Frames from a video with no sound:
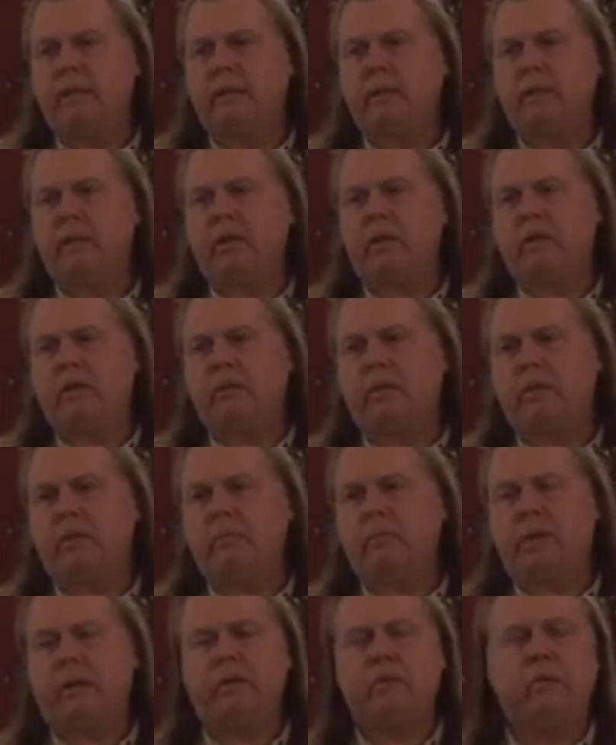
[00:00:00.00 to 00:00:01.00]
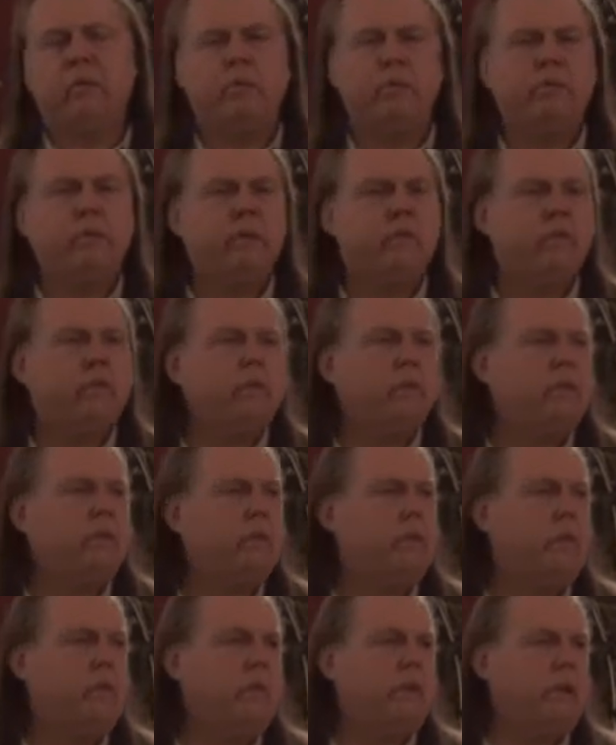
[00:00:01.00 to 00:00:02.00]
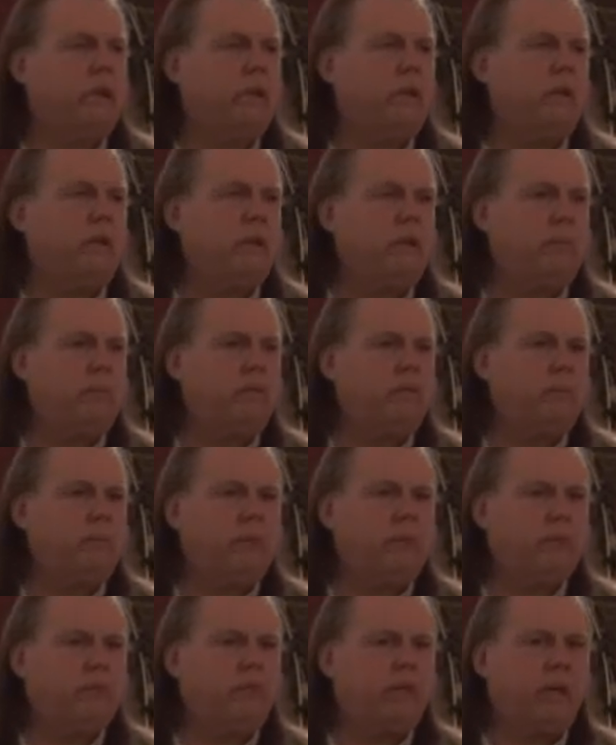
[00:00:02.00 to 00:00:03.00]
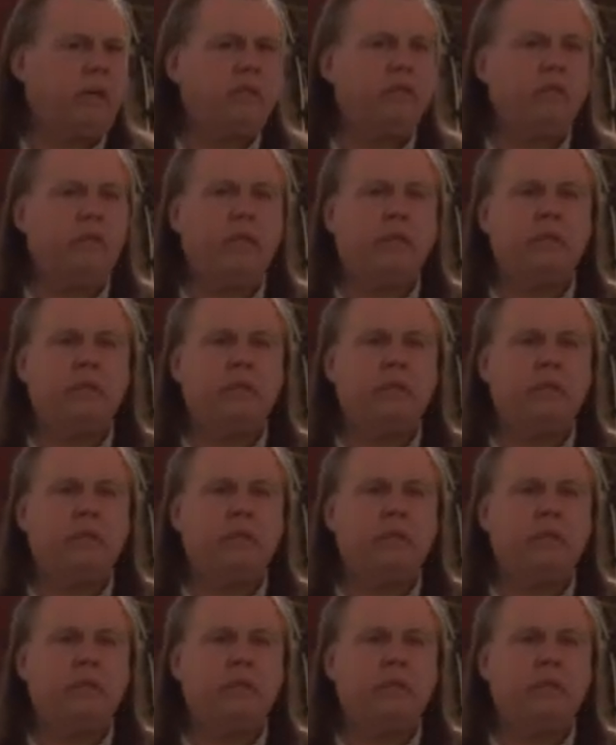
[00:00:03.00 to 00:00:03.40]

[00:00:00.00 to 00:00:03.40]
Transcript: Working through to Bell Northern Research and Northern Telecom as a manufacturing